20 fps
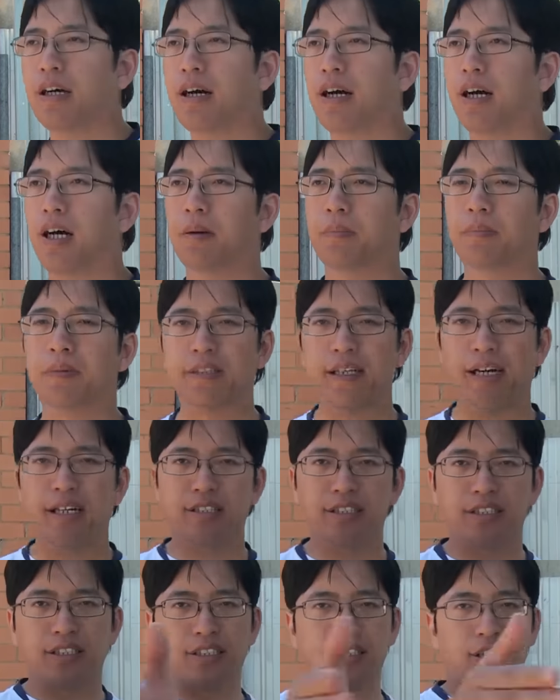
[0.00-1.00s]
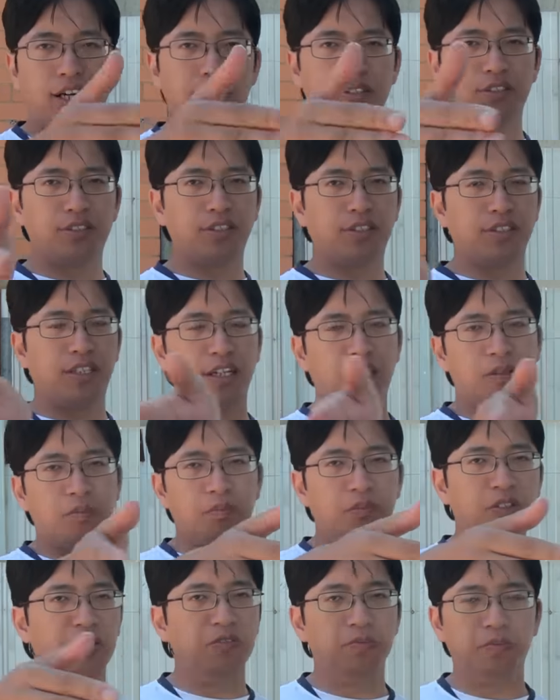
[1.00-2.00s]
That side-to-side
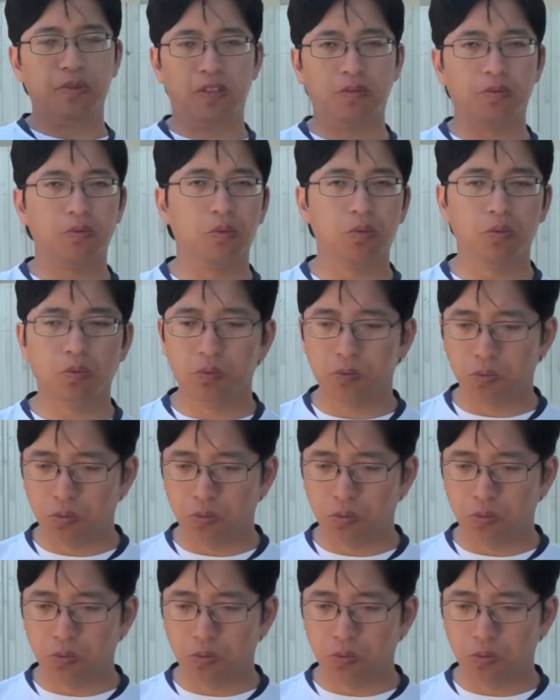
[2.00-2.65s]
movement will